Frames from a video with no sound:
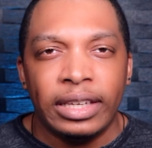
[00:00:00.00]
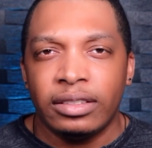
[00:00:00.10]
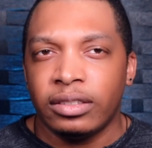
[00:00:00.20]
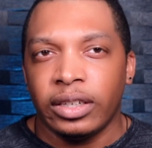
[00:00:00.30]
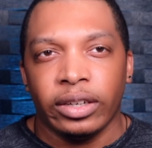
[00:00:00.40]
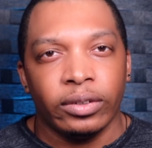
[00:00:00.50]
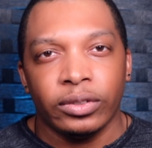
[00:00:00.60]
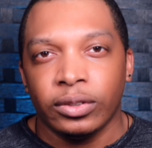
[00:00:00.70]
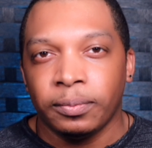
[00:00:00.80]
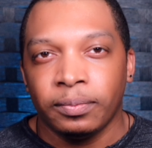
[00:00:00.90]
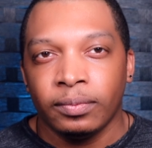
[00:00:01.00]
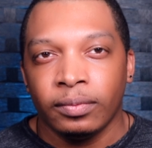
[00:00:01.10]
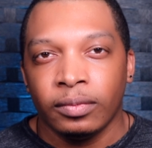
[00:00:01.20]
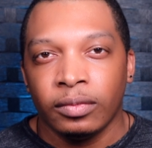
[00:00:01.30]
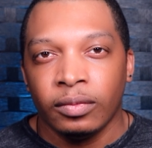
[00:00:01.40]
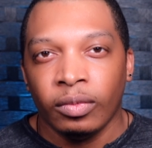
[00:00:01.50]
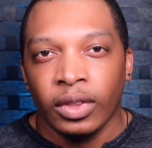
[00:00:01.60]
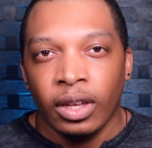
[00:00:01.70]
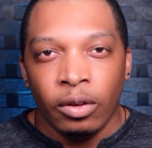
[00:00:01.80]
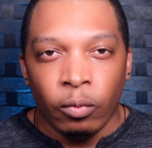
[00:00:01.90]
these years?
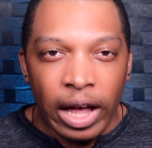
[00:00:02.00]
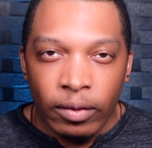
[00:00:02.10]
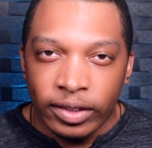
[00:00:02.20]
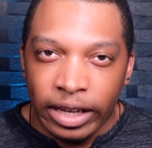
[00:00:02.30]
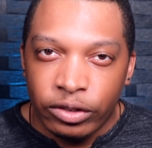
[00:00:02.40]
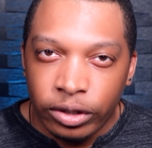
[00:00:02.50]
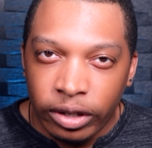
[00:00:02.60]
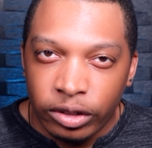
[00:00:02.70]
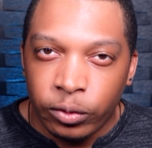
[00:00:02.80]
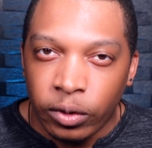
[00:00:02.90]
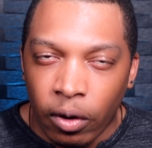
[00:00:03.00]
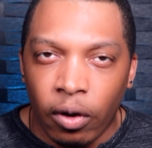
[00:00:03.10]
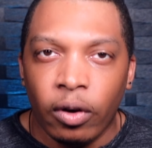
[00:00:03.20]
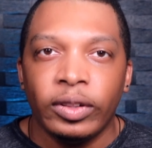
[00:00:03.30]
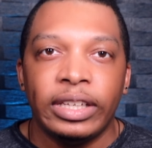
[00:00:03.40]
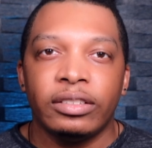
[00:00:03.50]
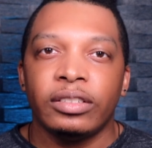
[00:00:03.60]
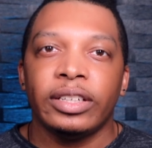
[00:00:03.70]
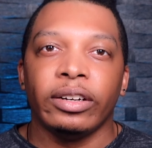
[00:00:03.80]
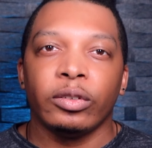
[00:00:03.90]
Why was I judged for all these
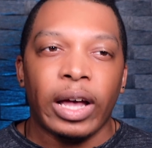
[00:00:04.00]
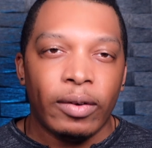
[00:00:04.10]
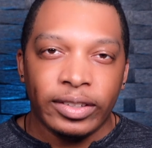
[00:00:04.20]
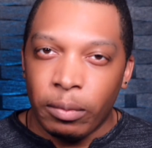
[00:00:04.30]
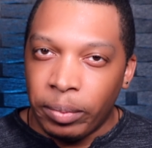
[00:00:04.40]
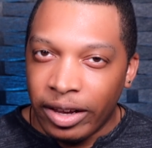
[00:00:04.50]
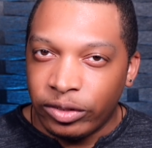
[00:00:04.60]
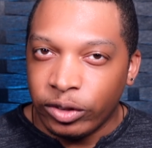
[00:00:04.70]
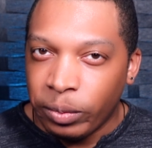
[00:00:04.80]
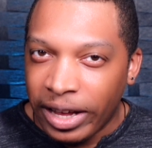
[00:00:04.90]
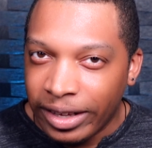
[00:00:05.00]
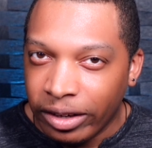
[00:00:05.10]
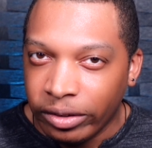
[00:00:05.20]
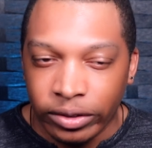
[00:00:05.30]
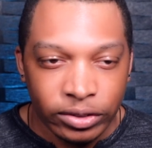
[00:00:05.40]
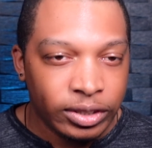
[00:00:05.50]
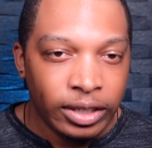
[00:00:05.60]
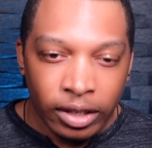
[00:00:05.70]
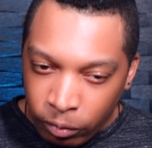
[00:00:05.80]
years? Why was I pestered by elders?